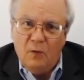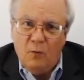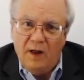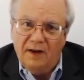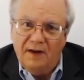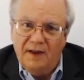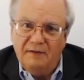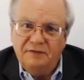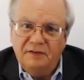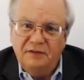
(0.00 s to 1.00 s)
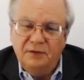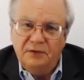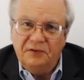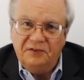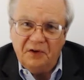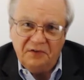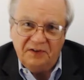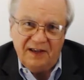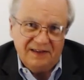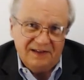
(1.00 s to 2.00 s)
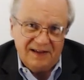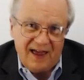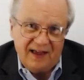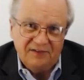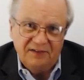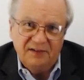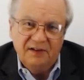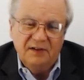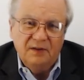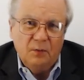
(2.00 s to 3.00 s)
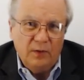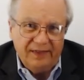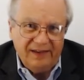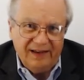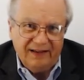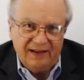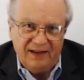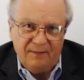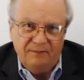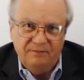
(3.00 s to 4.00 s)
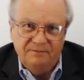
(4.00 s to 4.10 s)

well enough to associate the tax with the income.